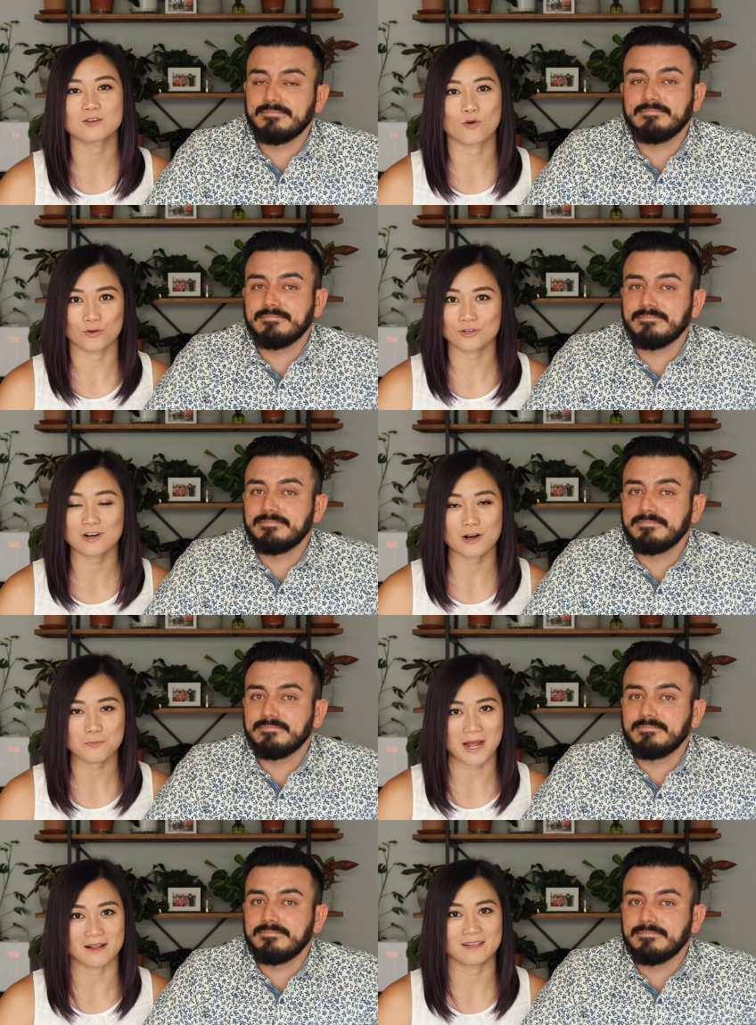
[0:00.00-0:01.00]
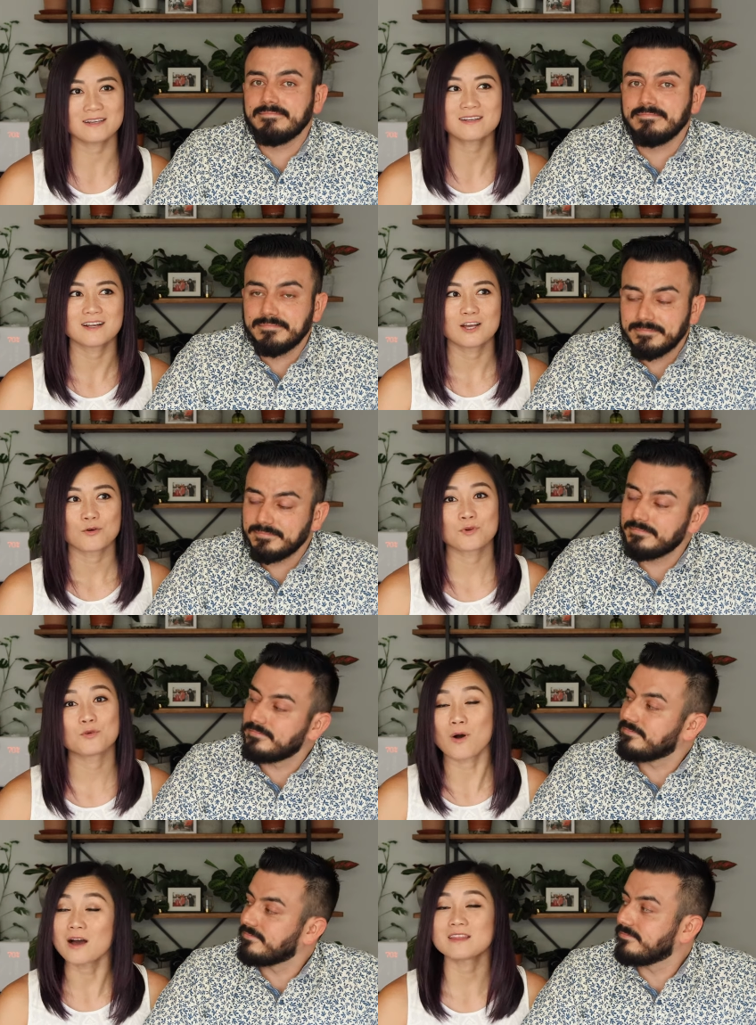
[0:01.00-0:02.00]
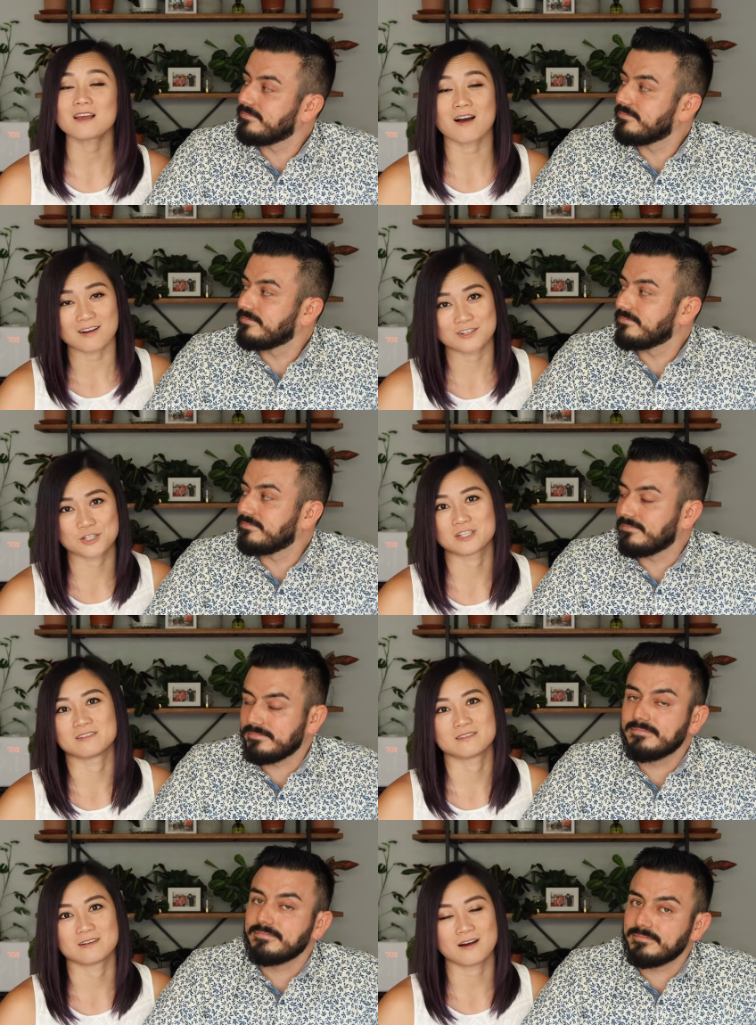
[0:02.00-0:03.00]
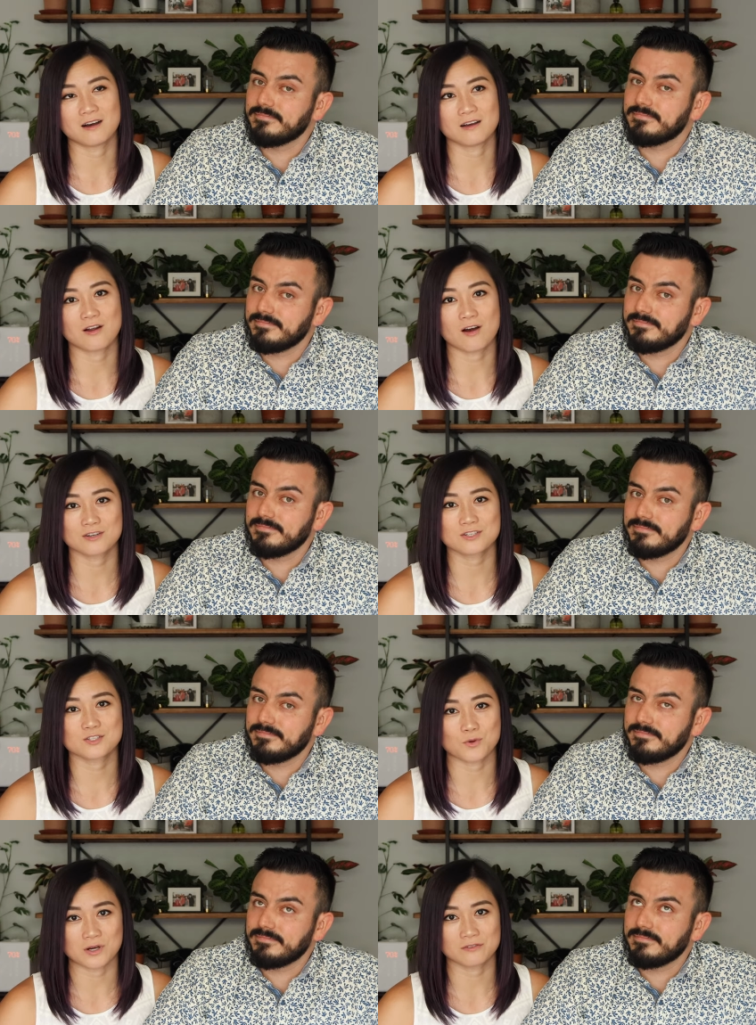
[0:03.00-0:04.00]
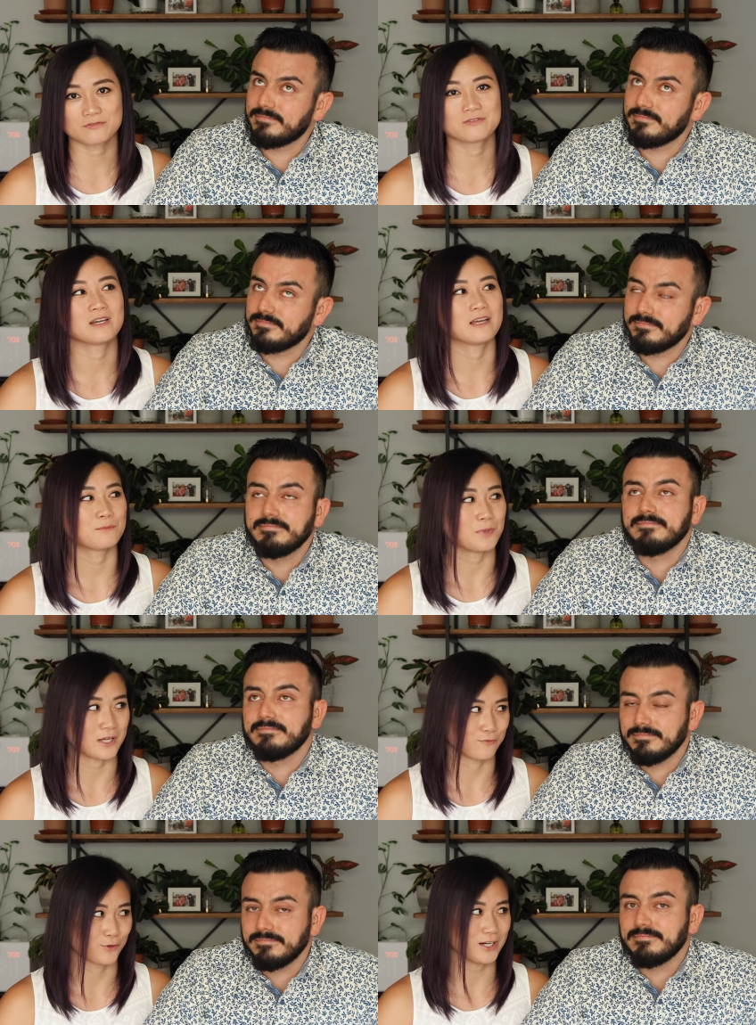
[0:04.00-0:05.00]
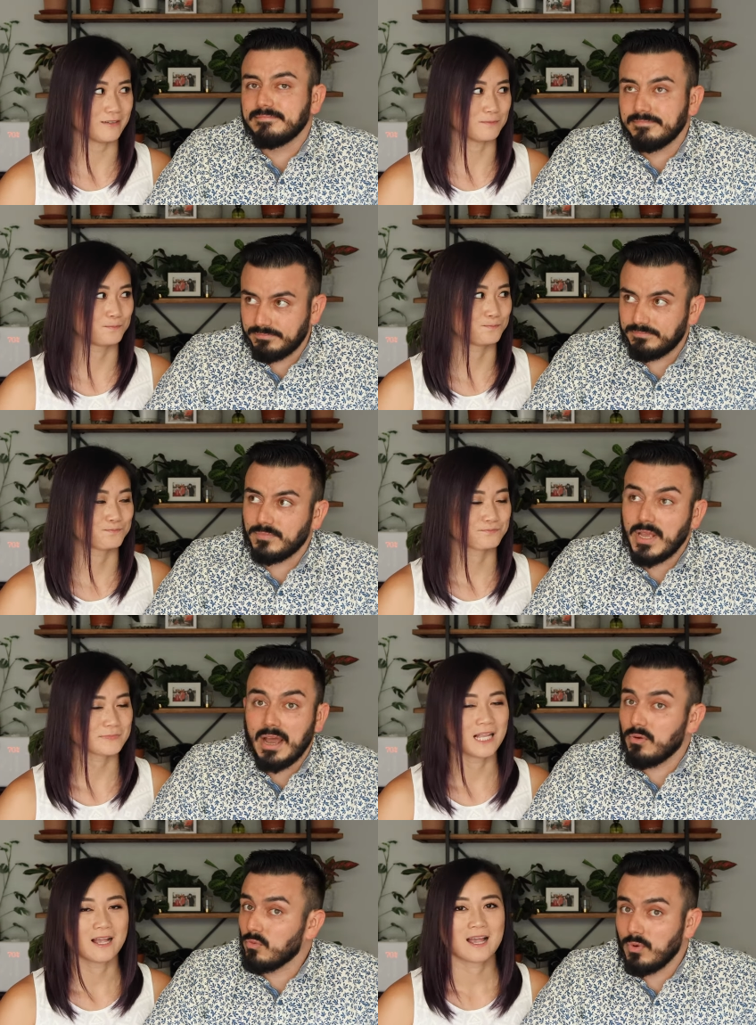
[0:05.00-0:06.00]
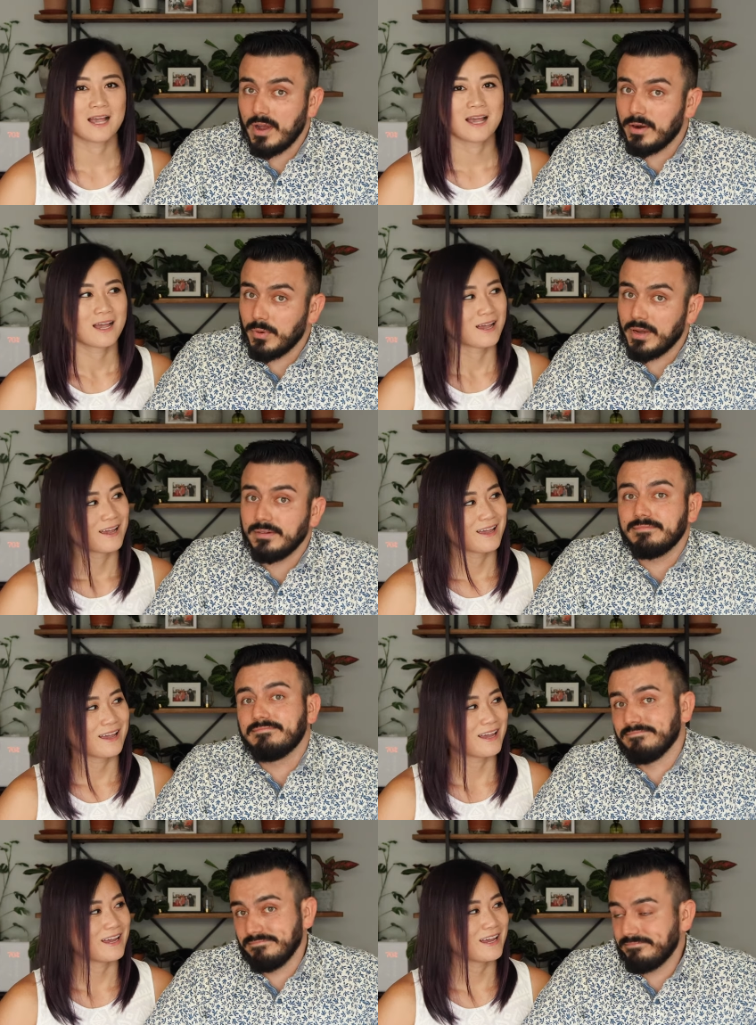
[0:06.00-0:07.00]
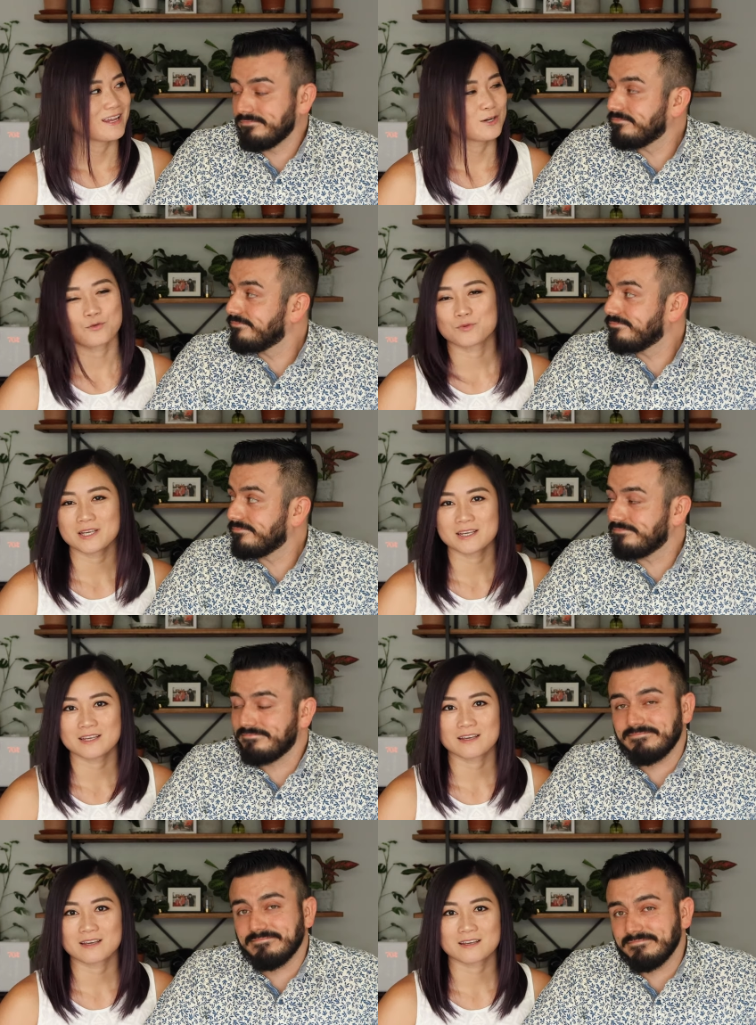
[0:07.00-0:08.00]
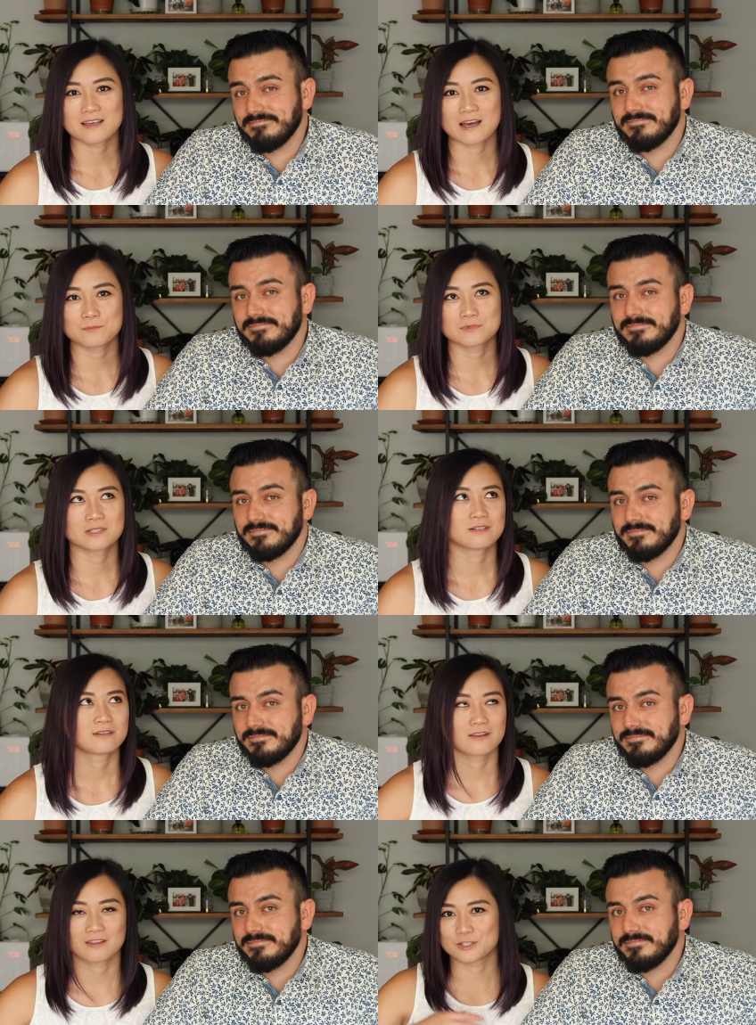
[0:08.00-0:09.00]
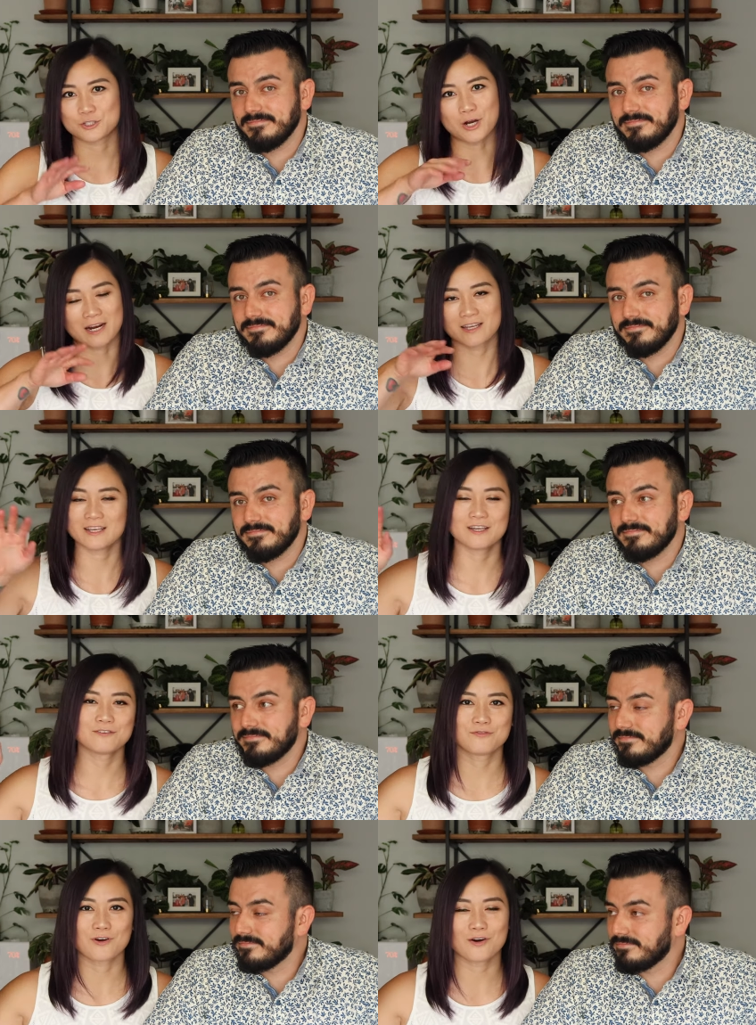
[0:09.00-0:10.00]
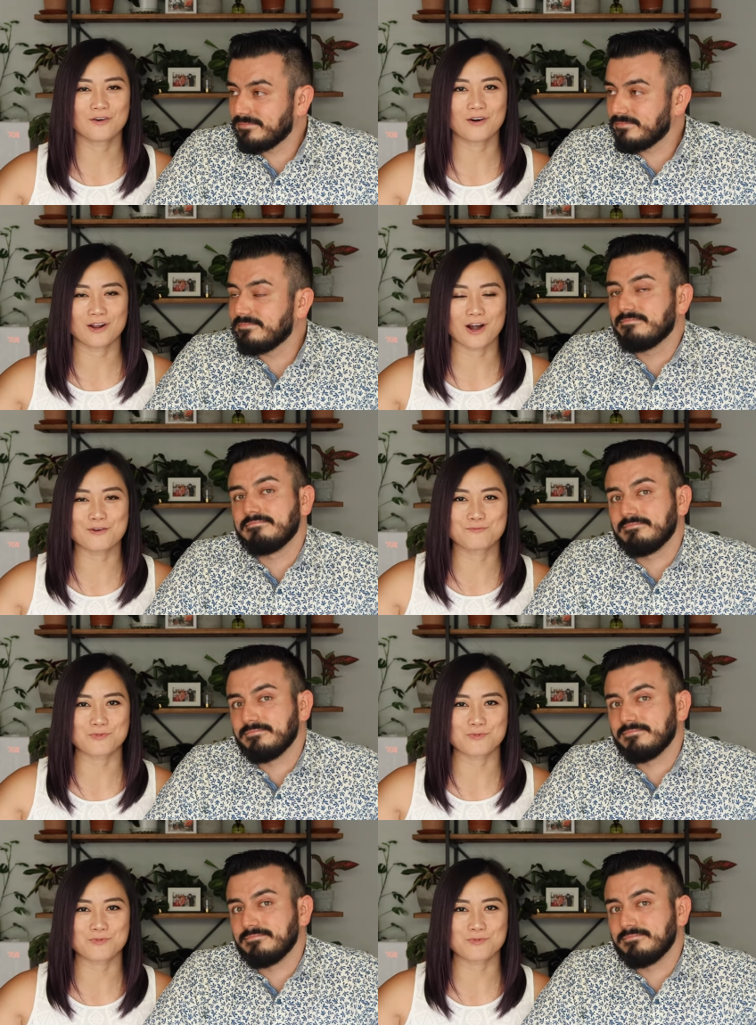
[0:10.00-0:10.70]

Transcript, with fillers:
Speaker 1: ordered our pallet. We won the auction on August 12th and paid for it.
Speaker 2: Yeah, right away.
Speaker 1: And we kept the tracking info on our